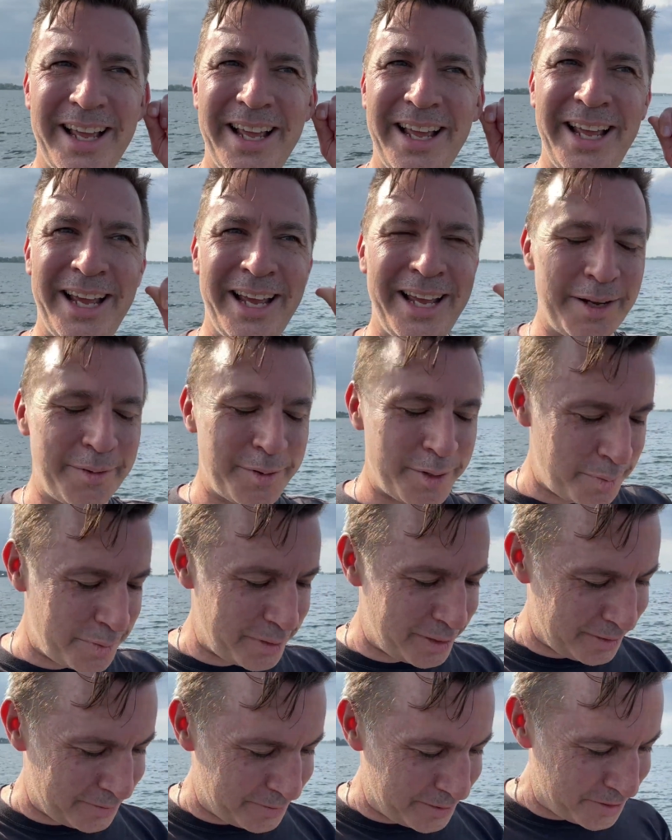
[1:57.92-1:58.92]
And I'm in the
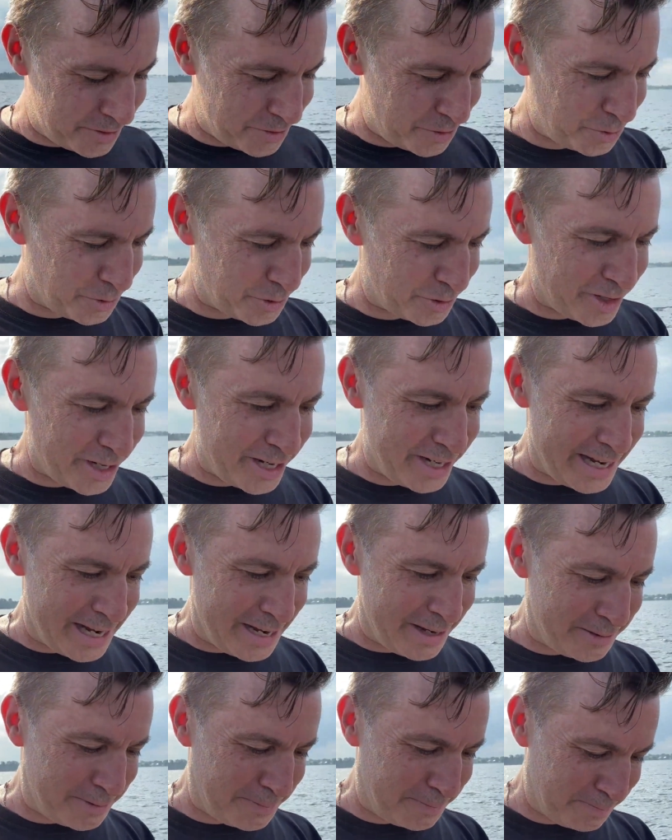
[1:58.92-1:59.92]
middle of this tour right
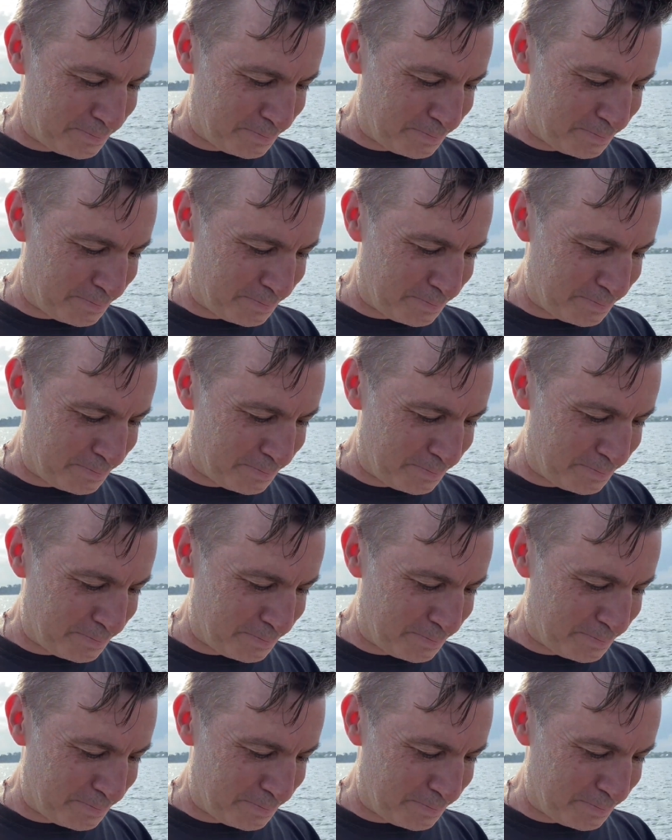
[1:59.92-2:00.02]
now,